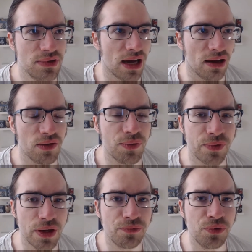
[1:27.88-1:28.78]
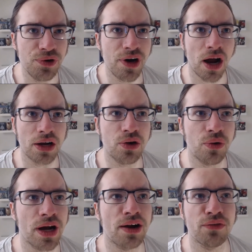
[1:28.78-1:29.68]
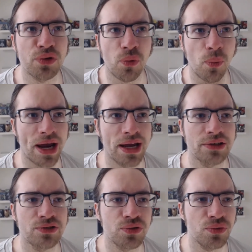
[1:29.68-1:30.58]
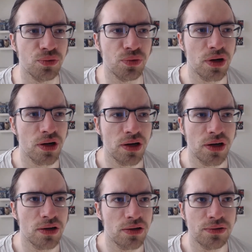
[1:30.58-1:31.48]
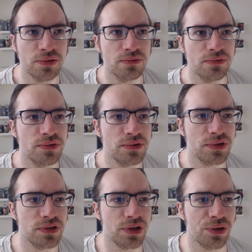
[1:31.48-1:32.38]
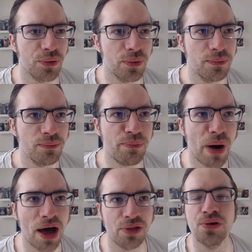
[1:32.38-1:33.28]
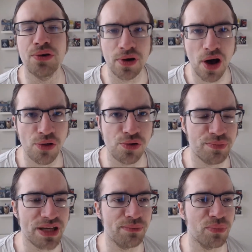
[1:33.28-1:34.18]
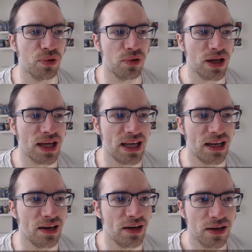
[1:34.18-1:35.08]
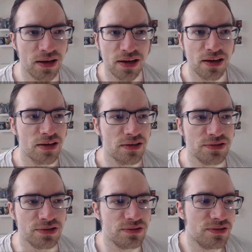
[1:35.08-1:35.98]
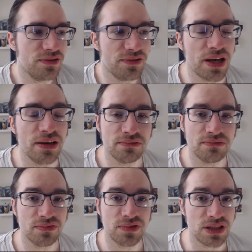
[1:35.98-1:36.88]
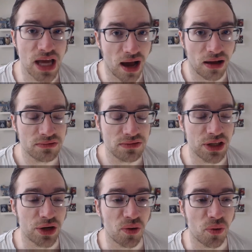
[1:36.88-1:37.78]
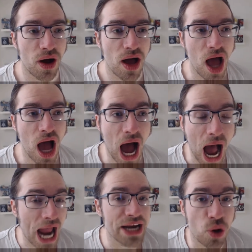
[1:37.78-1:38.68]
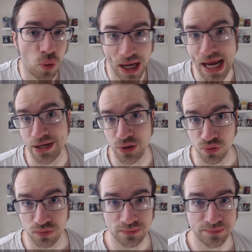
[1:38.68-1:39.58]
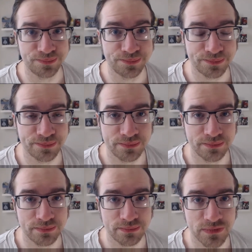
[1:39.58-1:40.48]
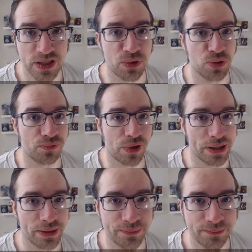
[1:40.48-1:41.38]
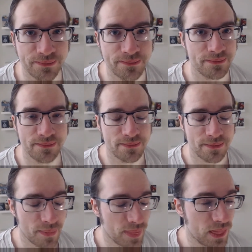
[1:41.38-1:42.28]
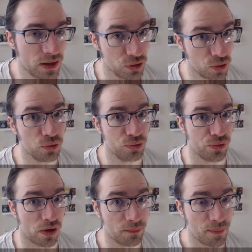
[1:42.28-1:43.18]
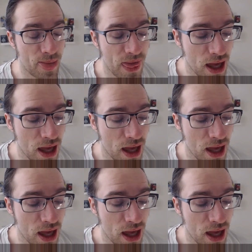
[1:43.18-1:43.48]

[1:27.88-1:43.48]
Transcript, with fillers: yeah if if you're not going out of your way to you know bother other people in just then yeah you know i don't hate you except you frank you know who you are